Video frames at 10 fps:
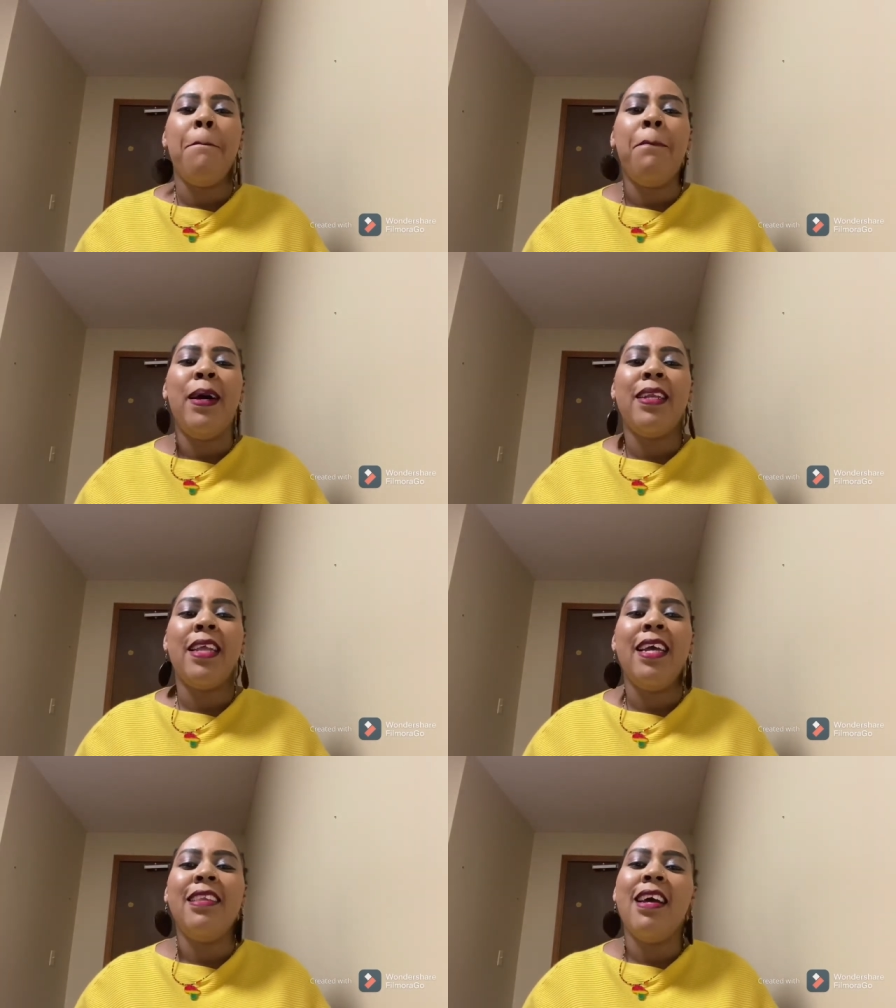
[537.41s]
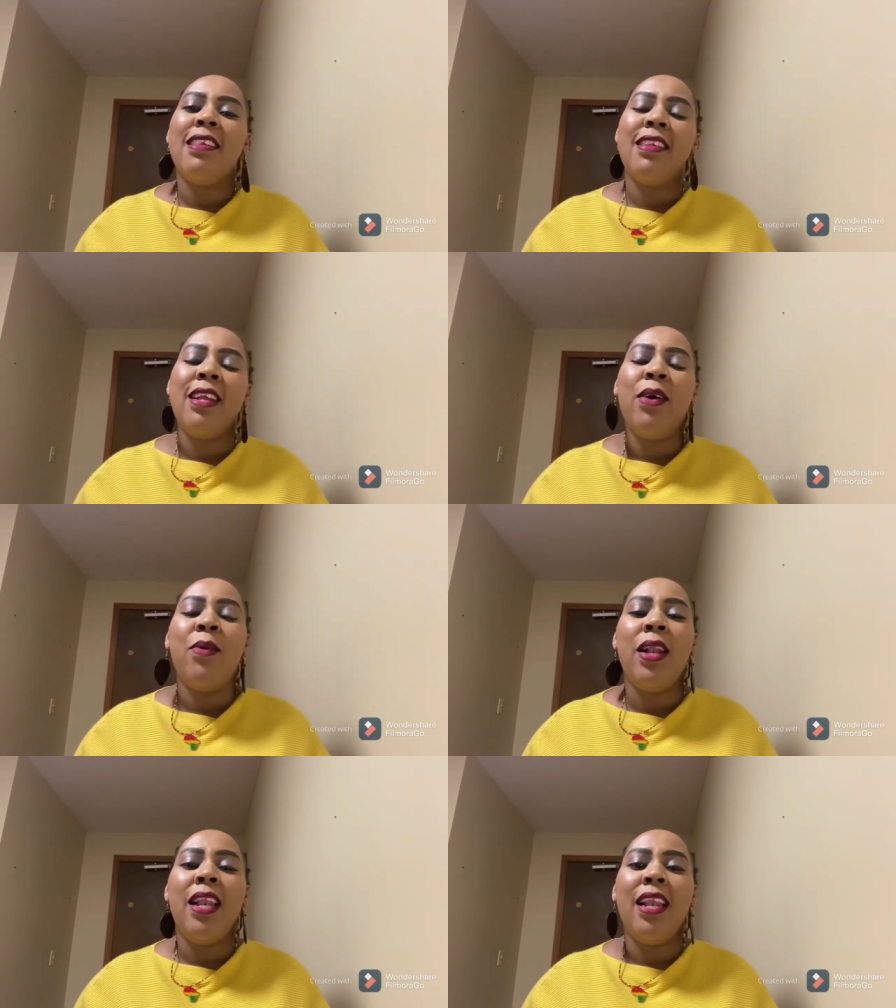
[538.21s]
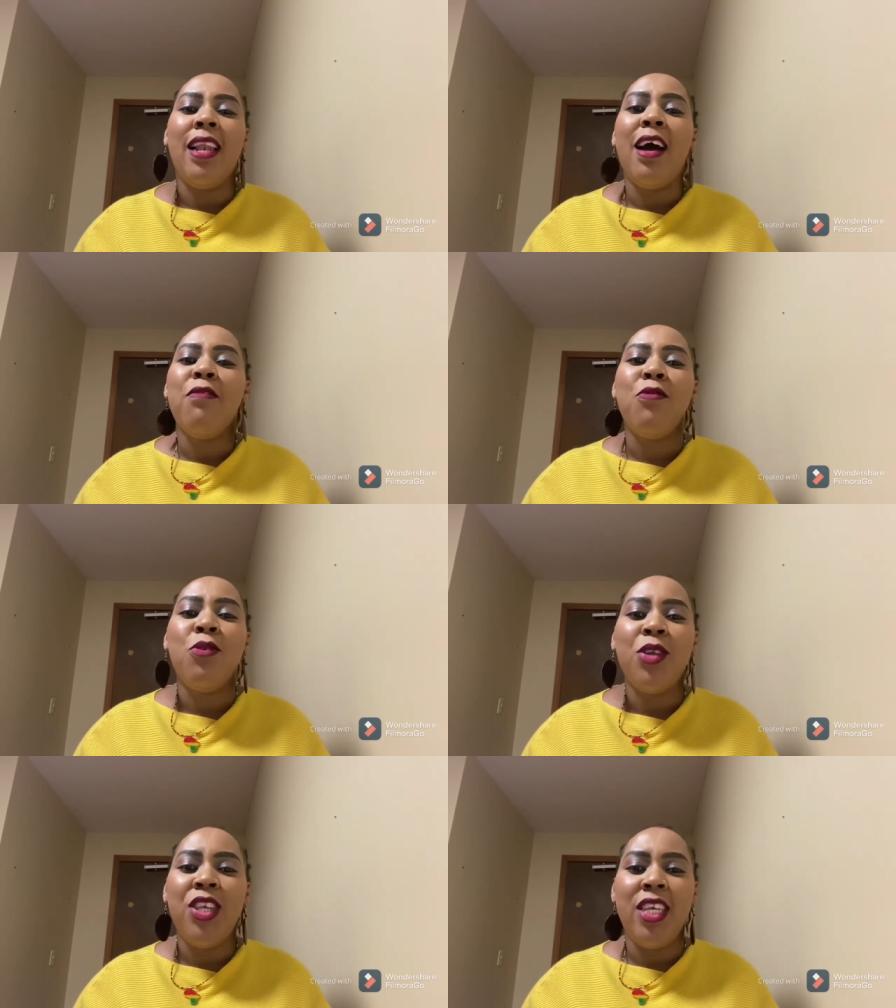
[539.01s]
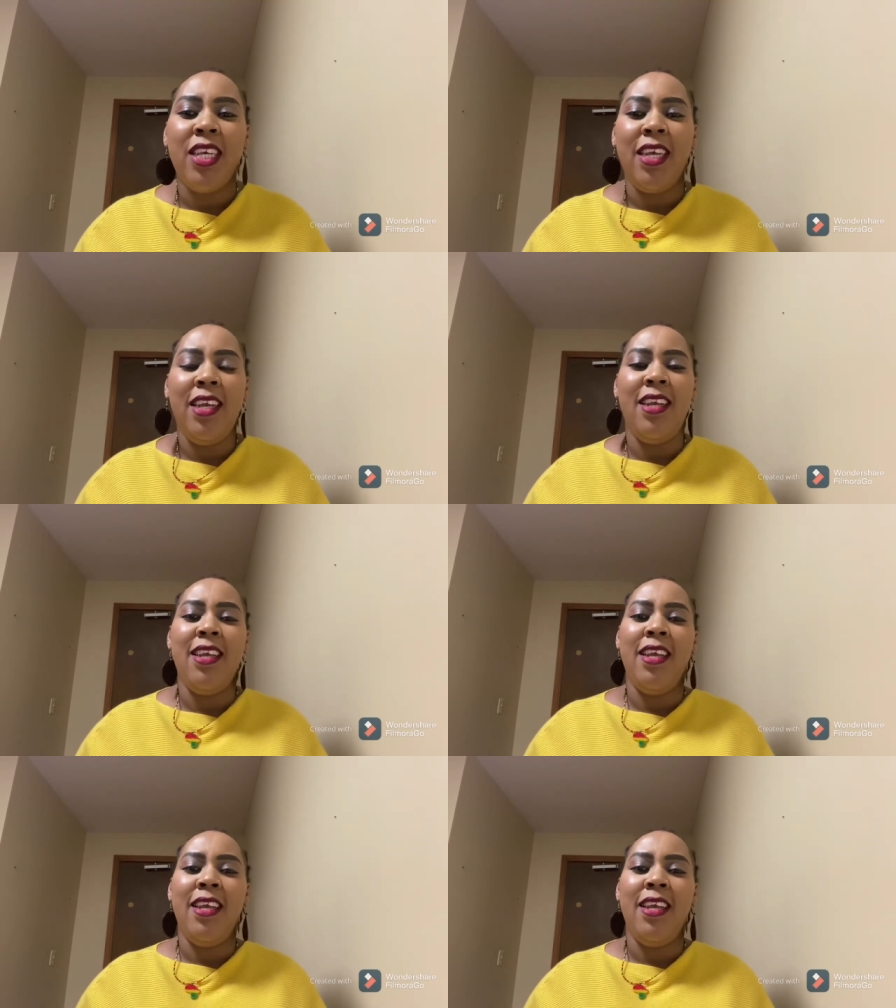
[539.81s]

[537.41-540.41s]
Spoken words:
But I just love watching.